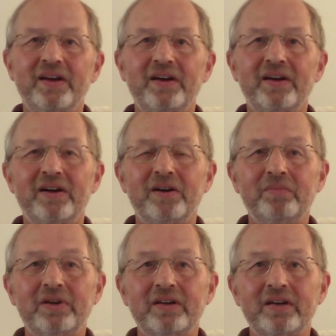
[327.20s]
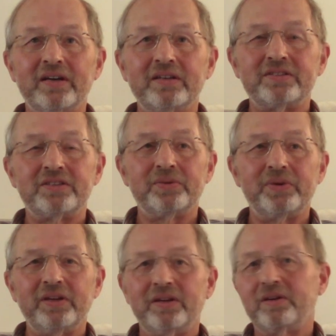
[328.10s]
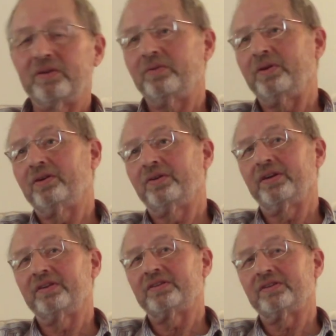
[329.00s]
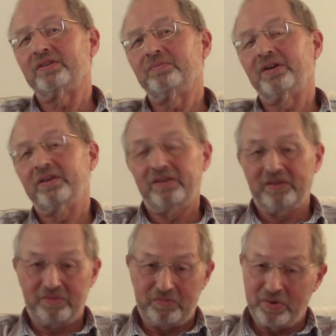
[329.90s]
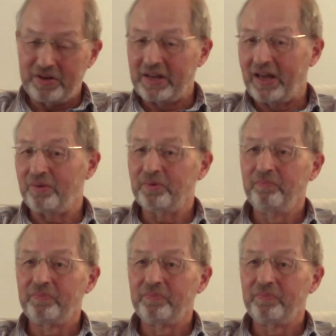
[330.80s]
And so we got into the mine and went down.